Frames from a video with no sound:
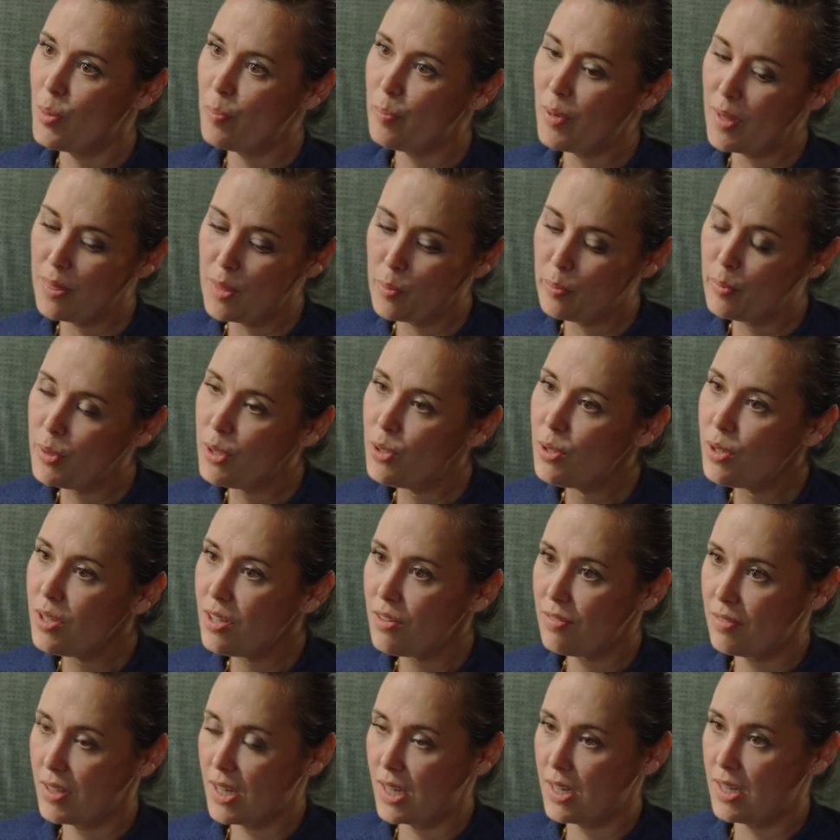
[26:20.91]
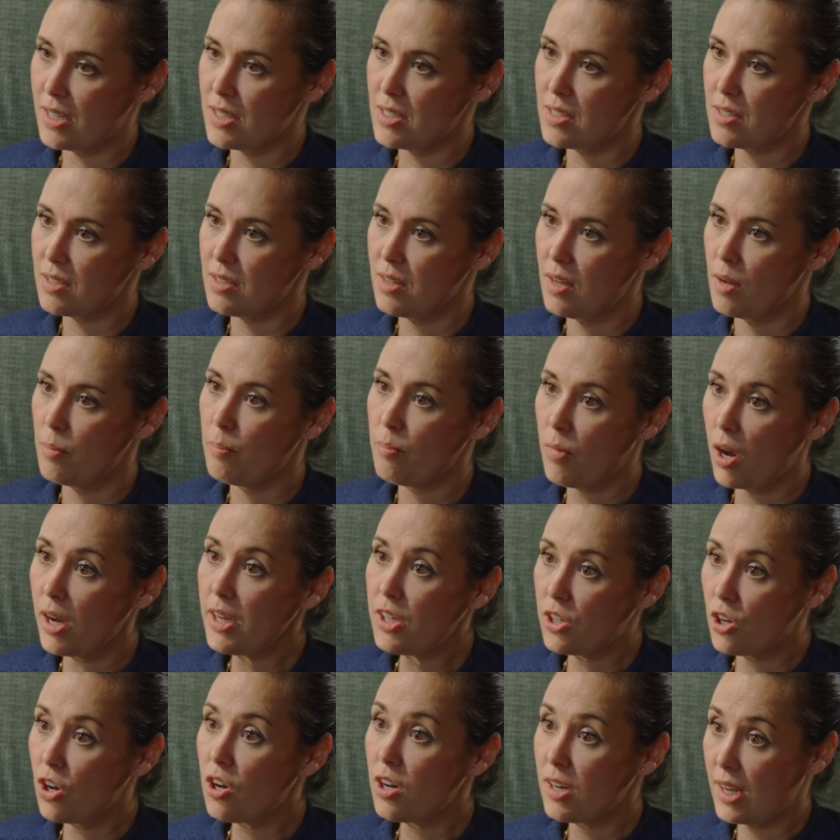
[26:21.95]
But the beauty of that is, my
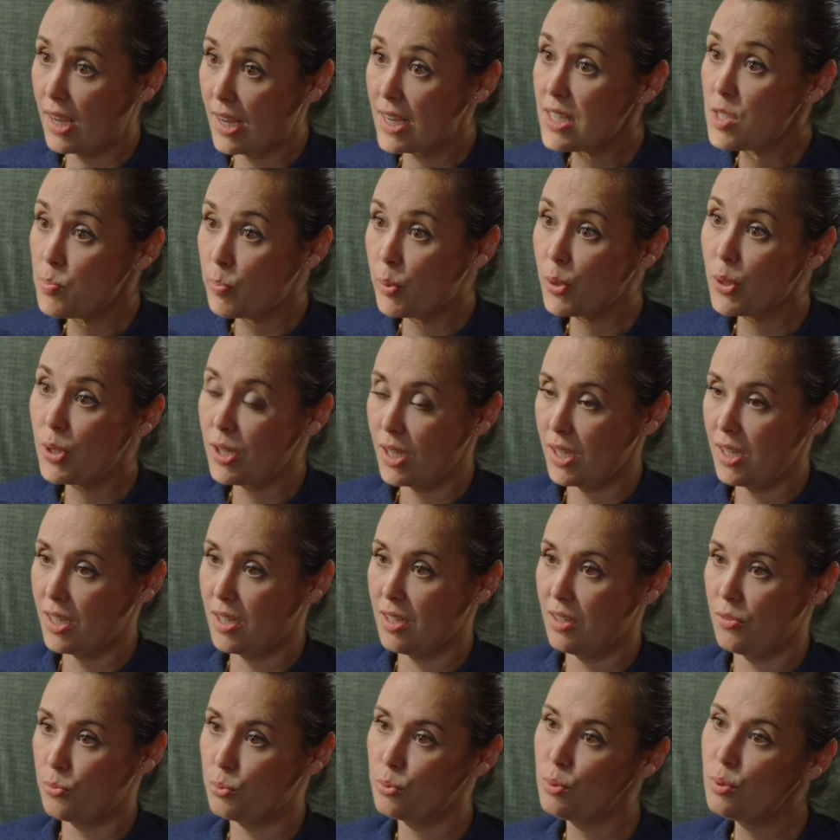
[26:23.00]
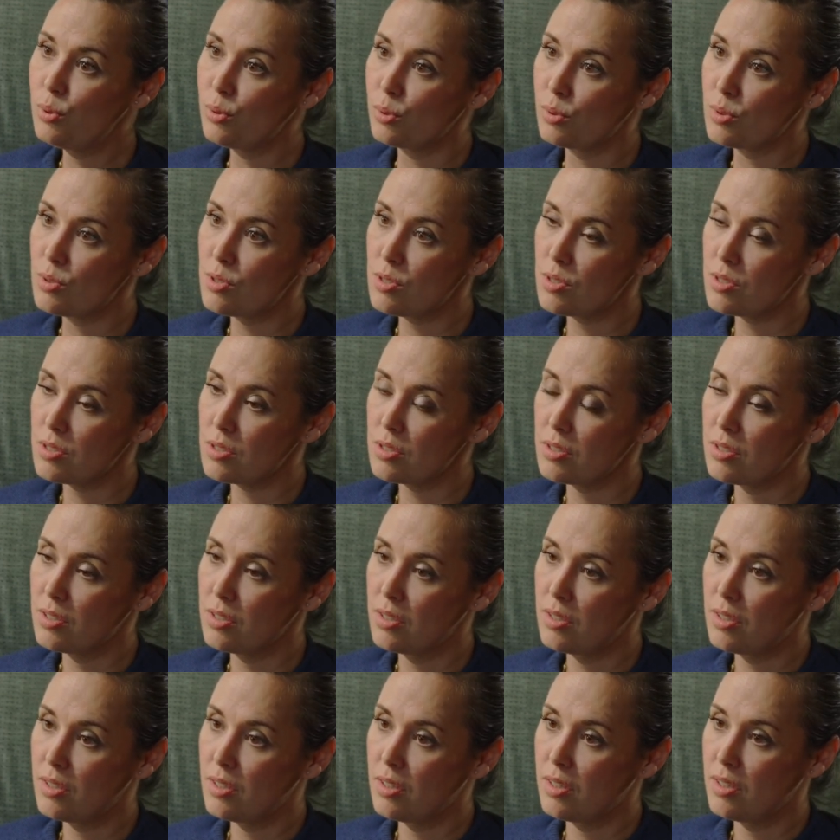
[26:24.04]
God has put in rules
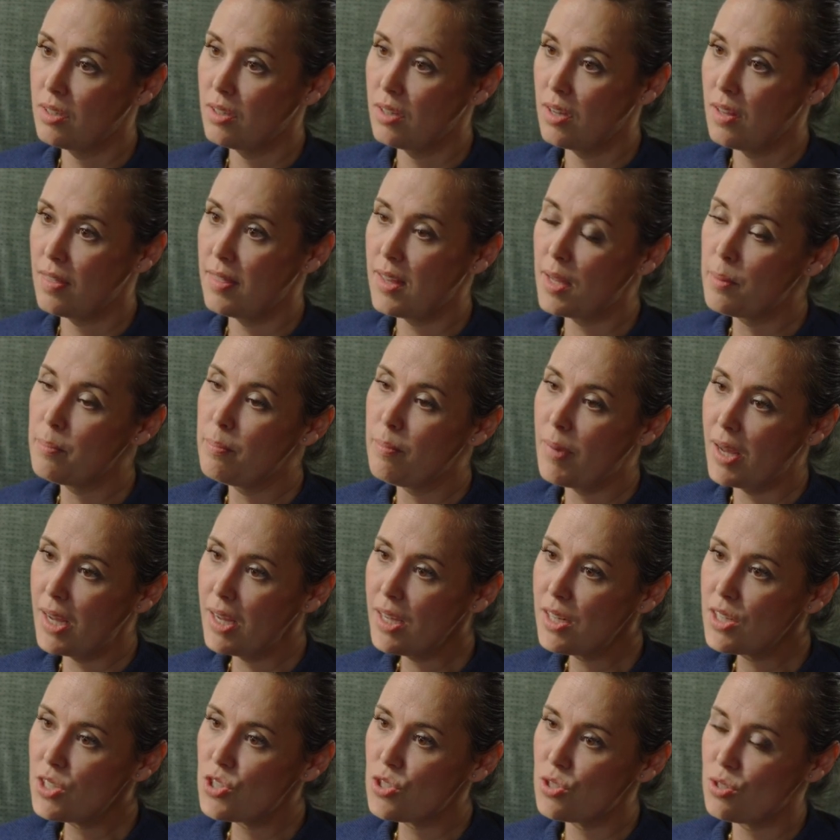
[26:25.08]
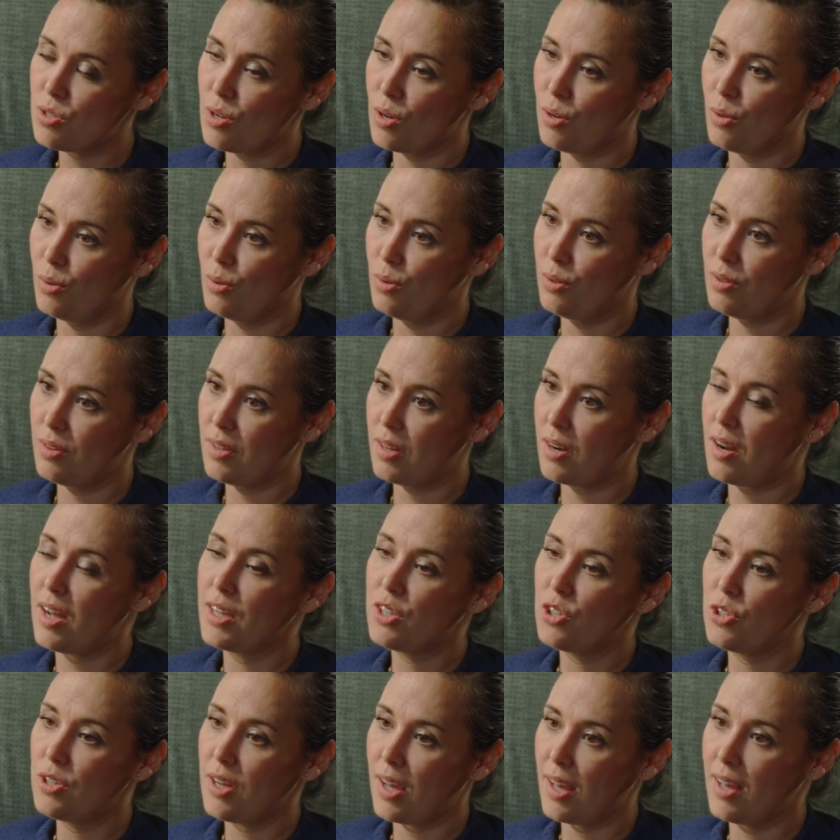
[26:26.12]
that made it so that I
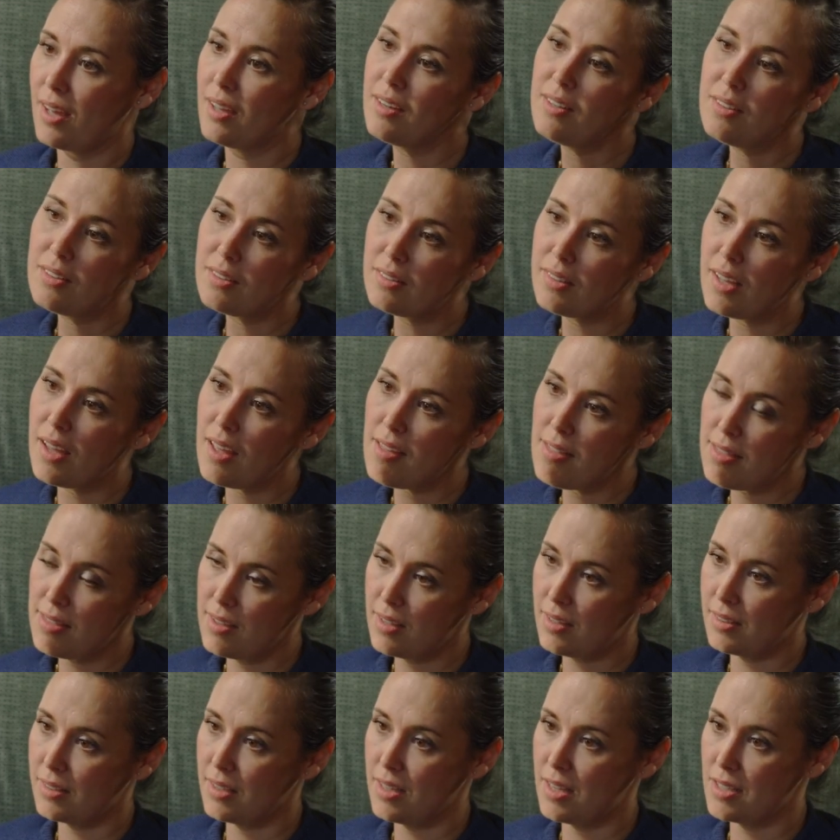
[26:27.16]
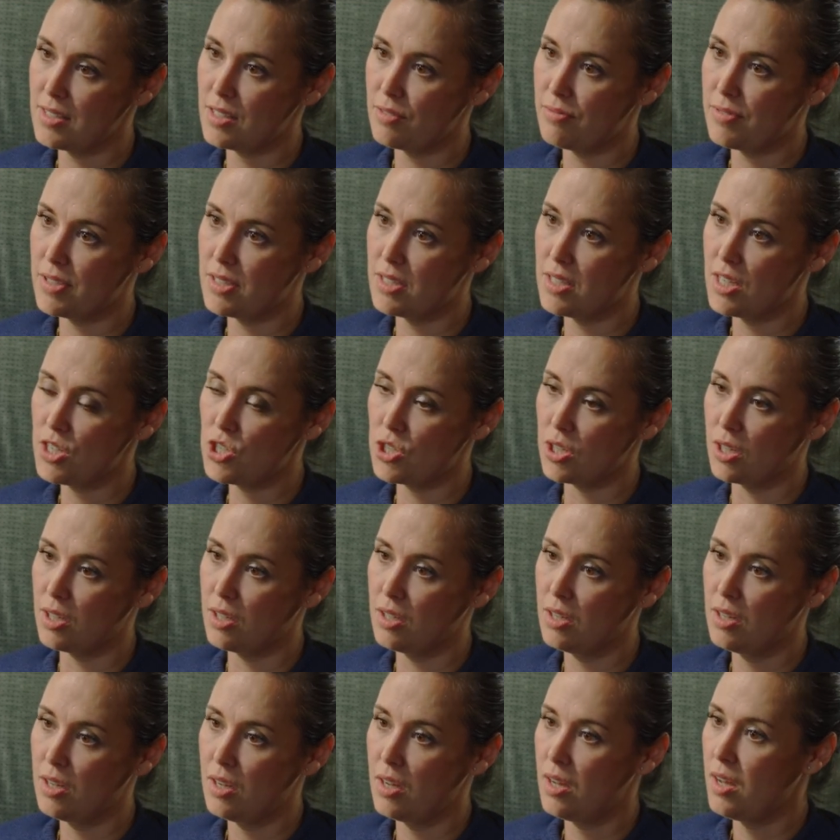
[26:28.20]
could handle ethically as a
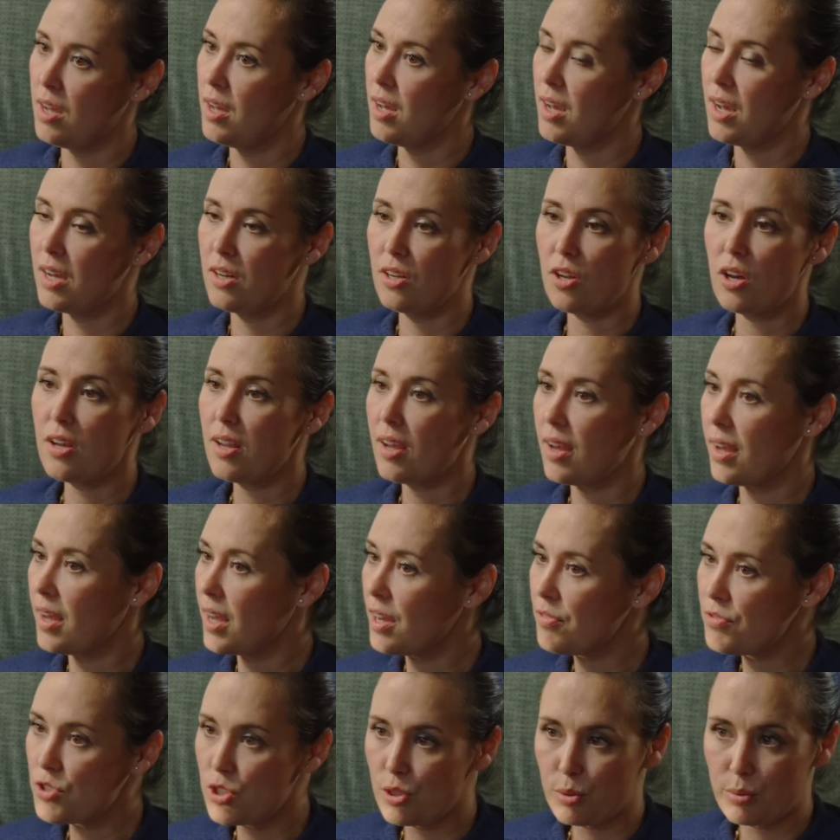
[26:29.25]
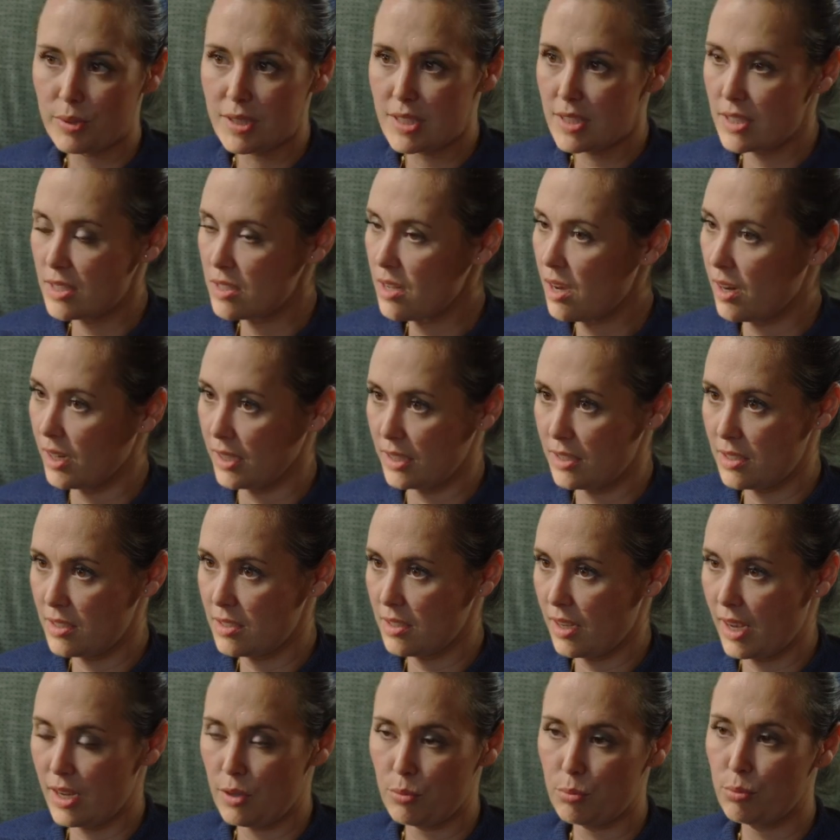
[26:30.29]
physician and not have to
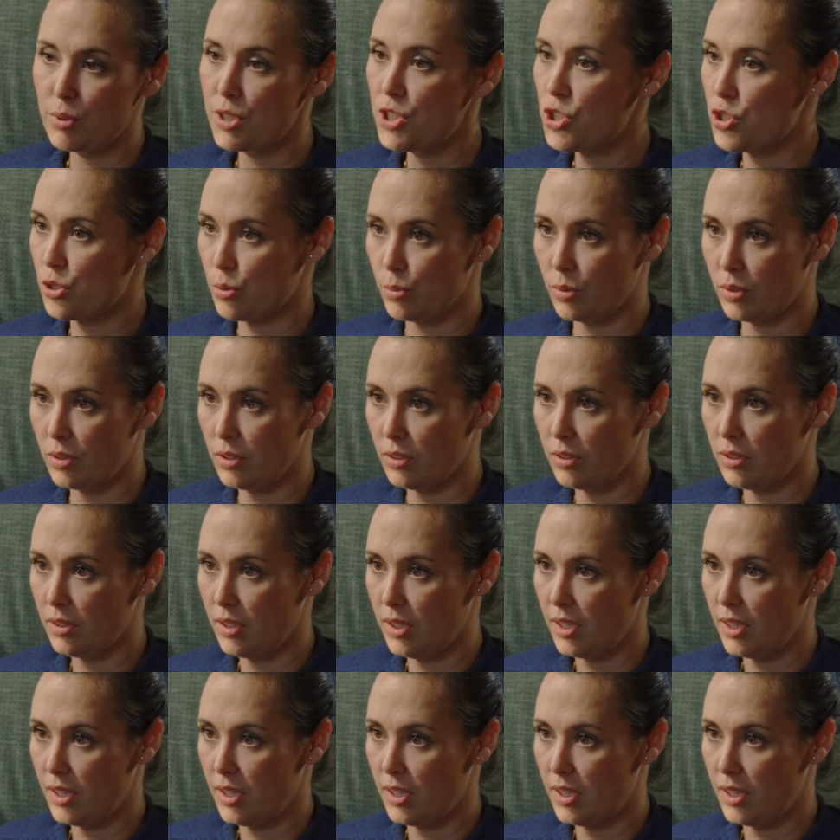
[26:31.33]
recite a ritual